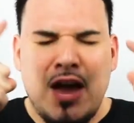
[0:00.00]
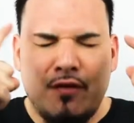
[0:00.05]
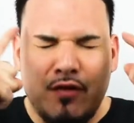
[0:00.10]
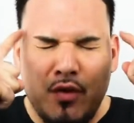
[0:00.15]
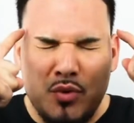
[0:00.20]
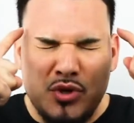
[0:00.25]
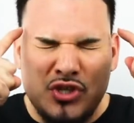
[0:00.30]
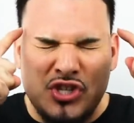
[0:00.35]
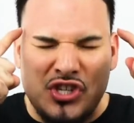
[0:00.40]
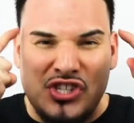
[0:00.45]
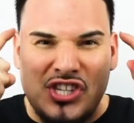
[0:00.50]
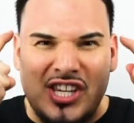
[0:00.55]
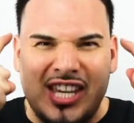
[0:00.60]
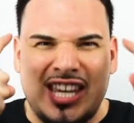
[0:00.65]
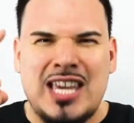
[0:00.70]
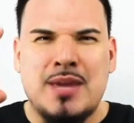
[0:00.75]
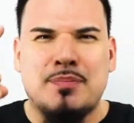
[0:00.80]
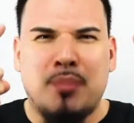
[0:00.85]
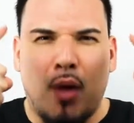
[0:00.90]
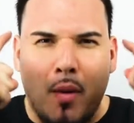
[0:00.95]
If we would just
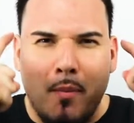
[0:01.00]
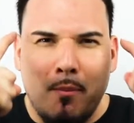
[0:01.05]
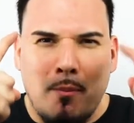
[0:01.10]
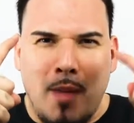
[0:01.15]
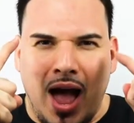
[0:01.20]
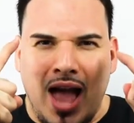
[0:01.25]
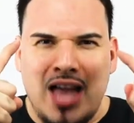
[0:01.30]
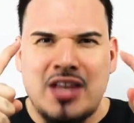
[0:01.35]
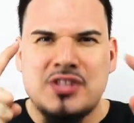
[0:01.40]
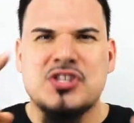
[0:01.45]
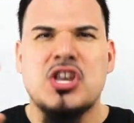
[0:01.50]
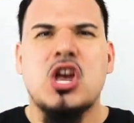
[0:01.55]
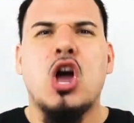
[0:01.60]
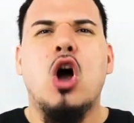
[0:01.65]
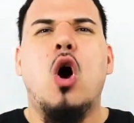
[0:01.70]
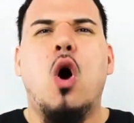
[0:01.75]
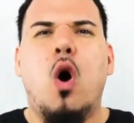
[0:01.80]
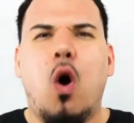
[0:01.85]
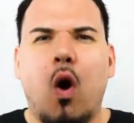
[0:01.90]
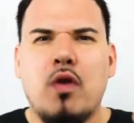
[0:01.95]
keep our minds
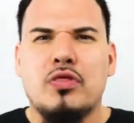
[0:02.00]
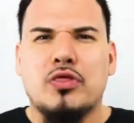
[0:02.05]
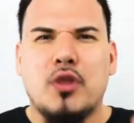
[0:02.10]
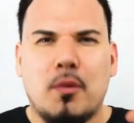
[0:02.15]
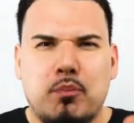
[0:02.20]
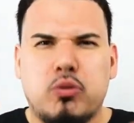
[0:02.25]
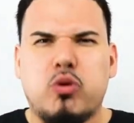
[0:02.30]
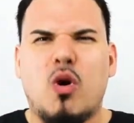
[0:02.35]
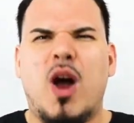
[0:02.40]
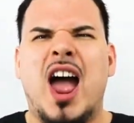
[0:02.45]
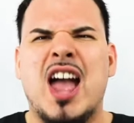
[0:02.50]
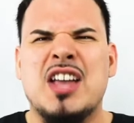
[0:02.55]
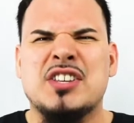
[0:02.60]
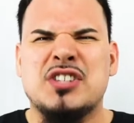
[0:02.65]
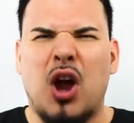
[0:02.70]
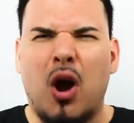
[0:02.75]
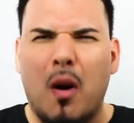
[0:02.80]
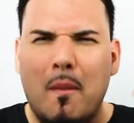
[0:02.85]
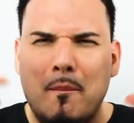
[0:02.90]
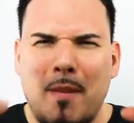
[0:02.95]
on the
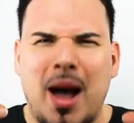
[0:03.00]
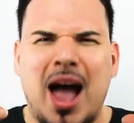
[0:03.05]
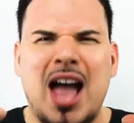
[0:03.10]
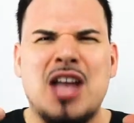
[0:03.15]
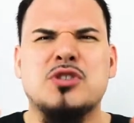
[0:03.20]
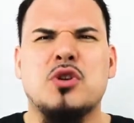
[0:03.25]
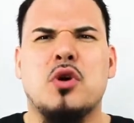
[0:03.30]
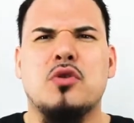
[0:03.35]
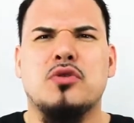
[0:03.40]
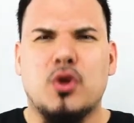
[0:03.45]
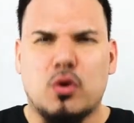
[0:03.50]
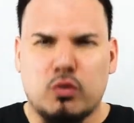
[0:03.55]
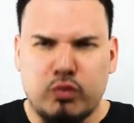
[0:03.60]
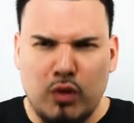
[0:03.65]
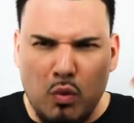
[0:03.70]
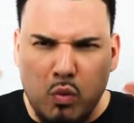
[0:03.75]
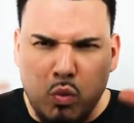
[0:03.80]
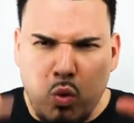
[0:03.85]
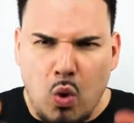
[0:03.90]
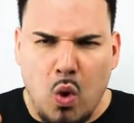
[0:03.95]
prize, our minds on the
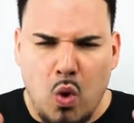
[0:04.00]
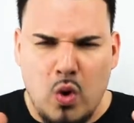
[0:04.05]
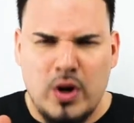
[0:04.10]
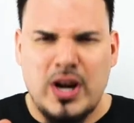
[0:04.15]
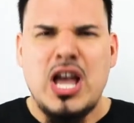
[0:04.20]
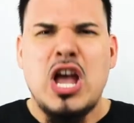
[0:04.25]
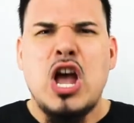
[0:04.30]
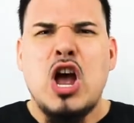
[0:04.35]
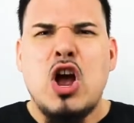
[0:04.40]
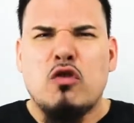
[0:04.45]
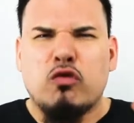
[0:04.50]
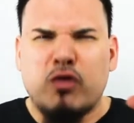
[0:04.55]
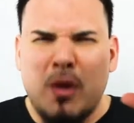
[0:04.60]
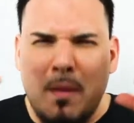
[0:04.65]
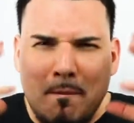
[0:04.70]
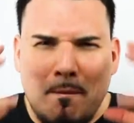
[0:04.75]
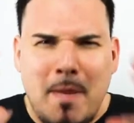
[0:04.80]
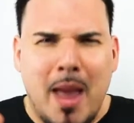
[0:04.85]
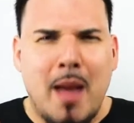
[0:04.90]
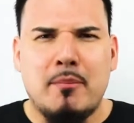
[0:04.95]
reward,
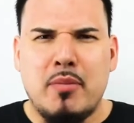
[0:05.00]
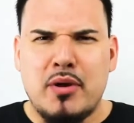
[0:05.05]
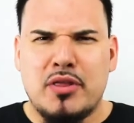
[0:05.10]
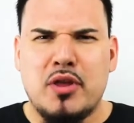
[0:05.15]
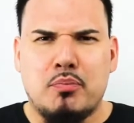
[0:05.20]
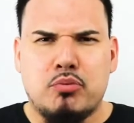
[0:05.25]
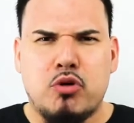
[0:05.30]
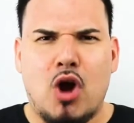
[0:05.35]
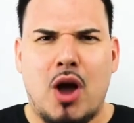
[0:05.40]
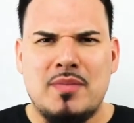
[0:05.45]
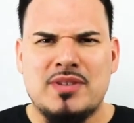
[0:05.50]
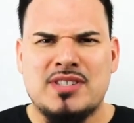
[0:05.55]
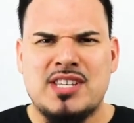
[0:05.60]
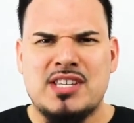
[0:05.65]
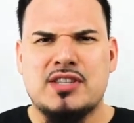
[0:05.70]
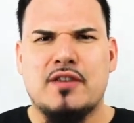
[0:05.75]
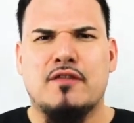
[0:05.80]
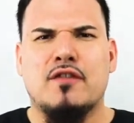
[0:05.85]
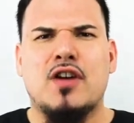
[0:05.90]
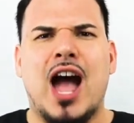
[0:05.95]
remember the
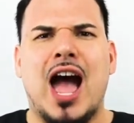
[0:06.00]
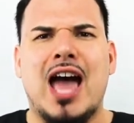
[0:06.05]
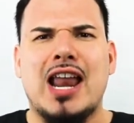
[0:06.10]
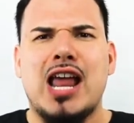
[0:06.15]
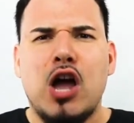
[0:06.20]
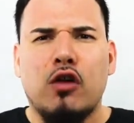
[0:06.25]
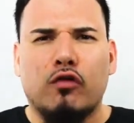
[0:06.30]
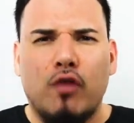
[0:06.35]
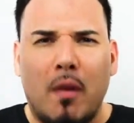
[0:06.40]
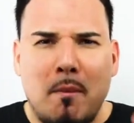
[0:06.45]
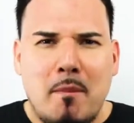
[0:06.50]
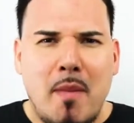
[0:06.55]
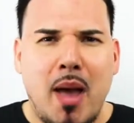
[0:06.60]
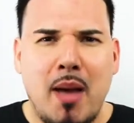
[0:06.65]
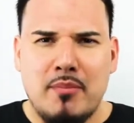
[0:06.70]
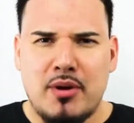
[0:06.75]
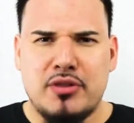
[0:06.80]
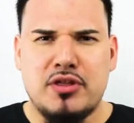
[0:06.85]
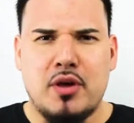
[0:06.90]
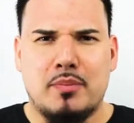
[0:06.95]
promises of God,
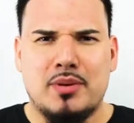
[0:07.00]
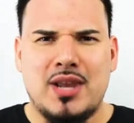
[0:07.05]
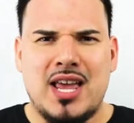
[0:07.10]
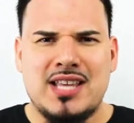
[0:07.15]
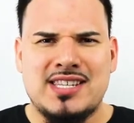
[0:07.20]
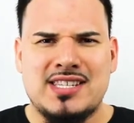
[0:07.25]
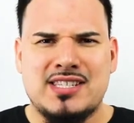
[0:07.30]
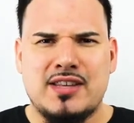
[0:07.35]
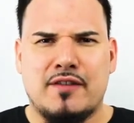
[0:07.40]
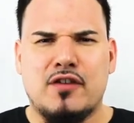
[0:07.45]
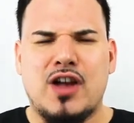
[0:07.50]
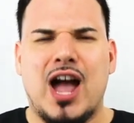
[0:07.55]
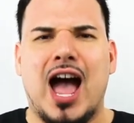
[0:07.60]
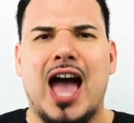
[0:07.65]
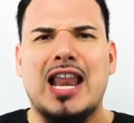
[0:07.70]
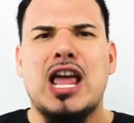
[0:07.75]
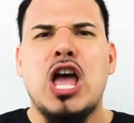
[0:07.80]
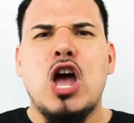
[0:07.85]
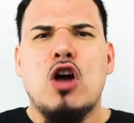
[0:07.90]
remember the blessings of God,